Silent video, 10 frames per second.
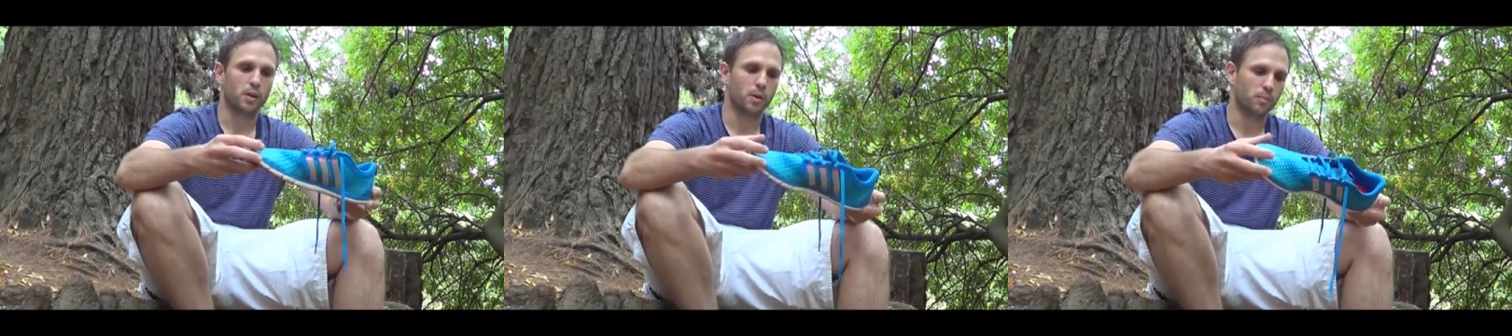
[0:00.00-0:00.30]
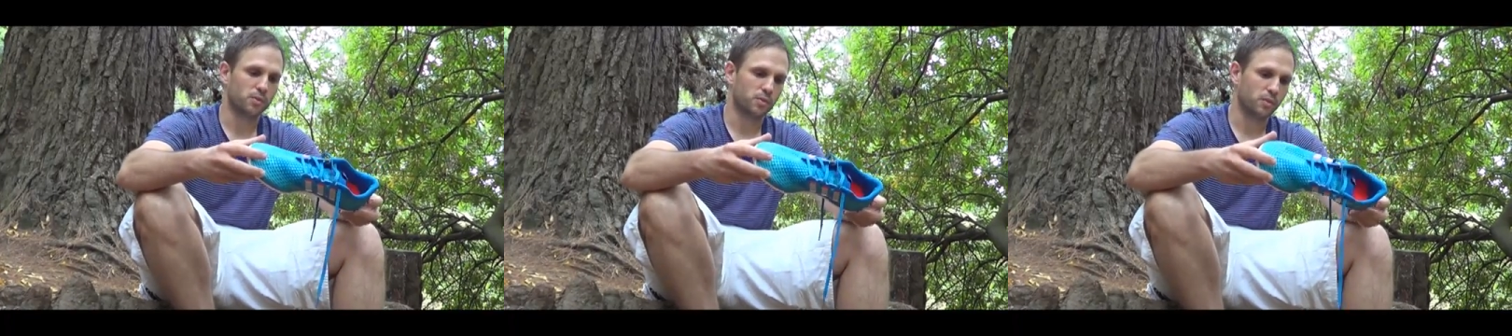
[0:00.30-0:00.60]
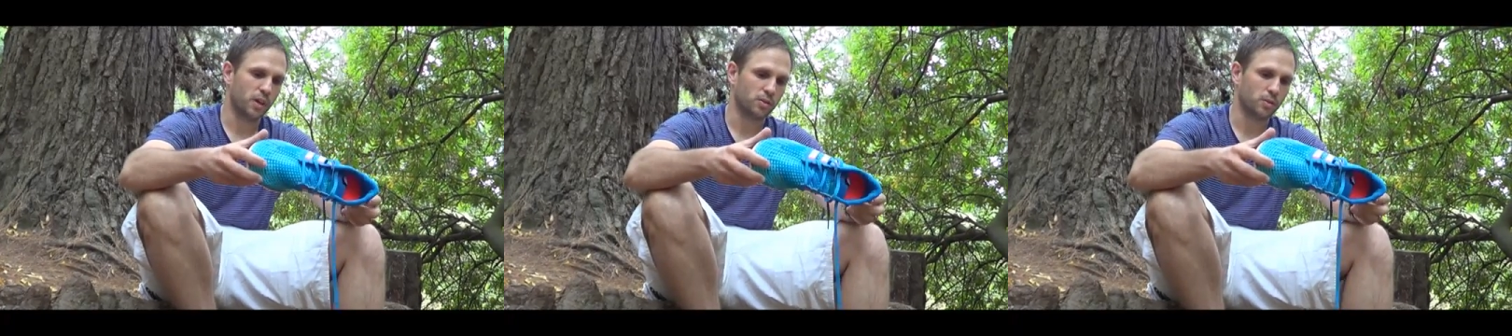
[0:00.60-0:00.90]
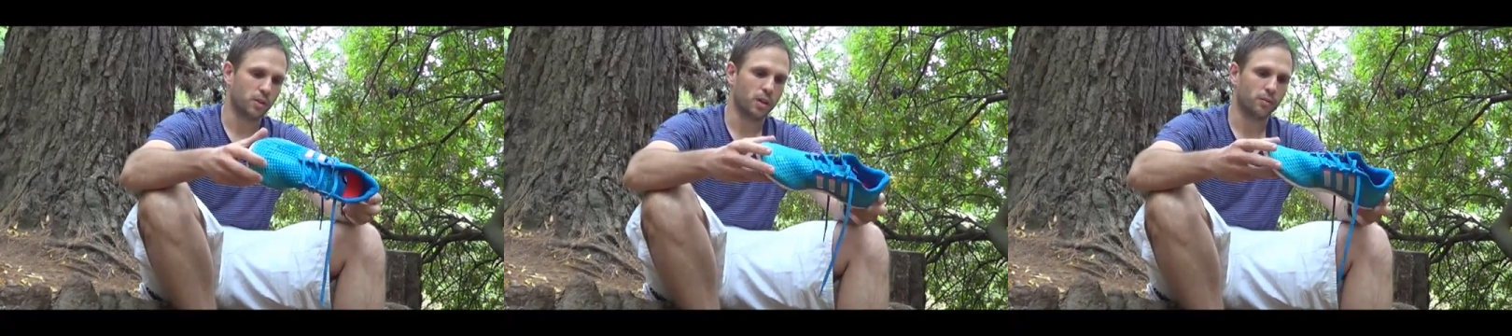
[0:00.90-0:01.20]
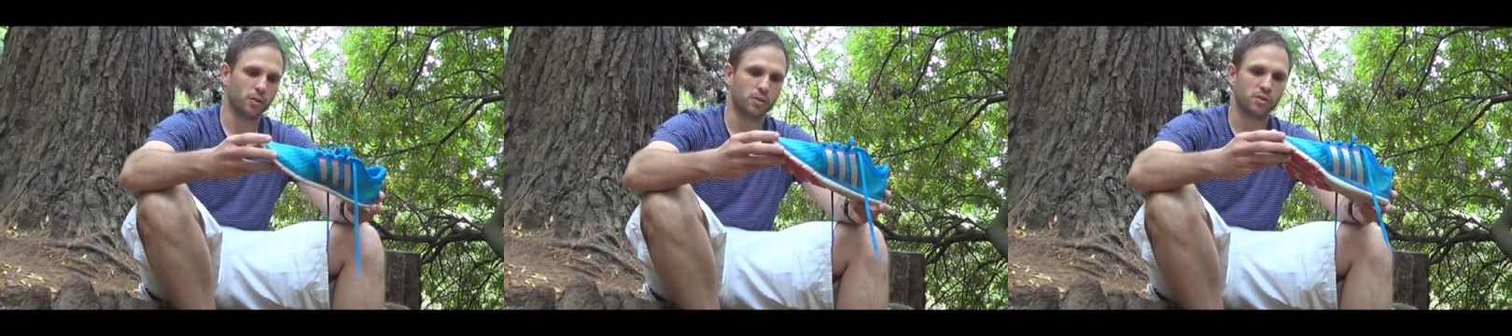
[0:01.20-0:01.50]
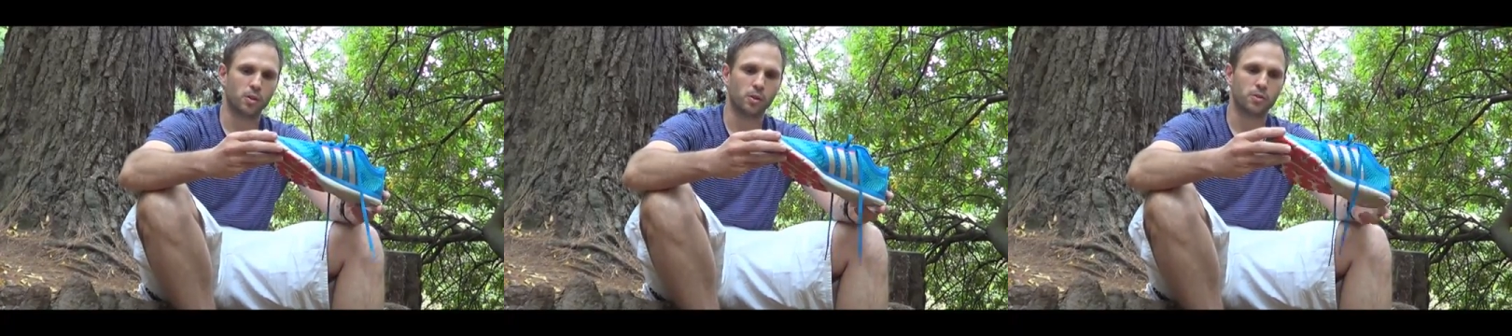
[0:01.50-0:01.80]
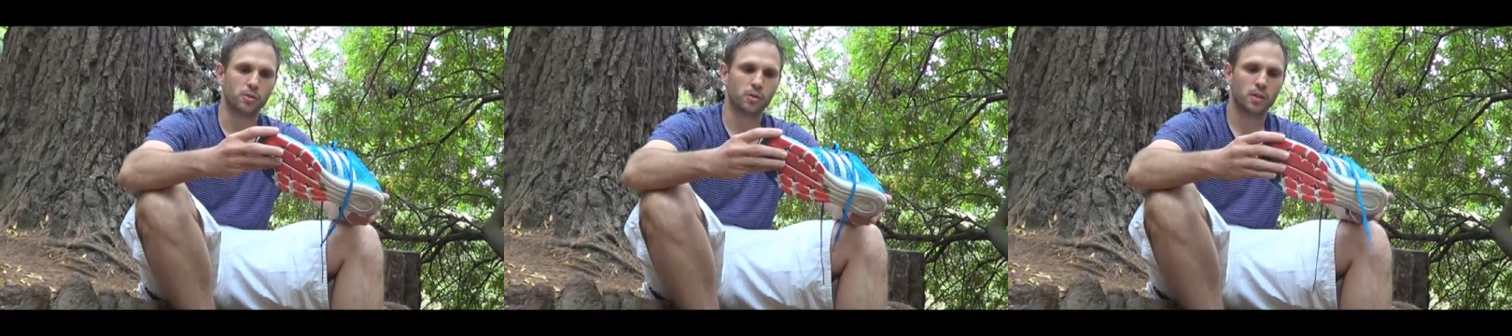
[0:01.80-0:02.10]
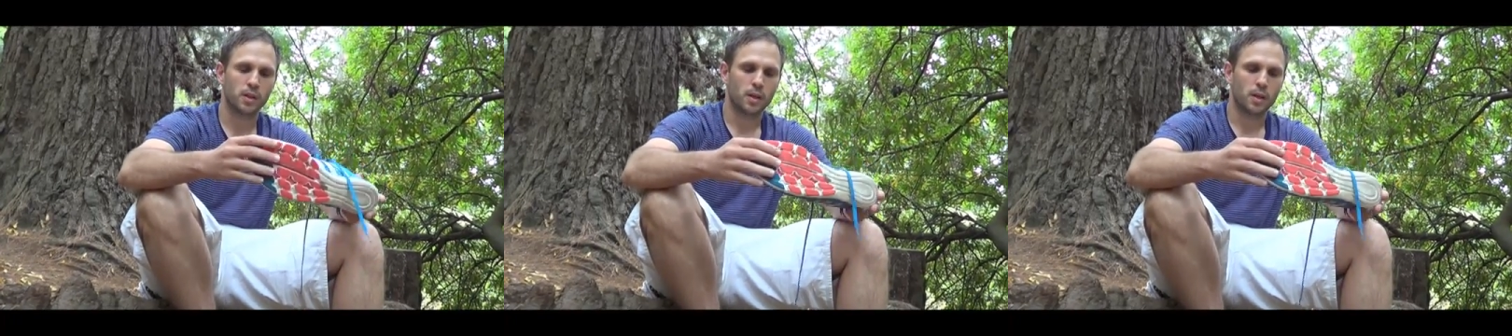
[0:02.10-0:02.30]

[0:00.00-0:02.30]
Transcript: It hasn't got a hell of a lot of soul to it.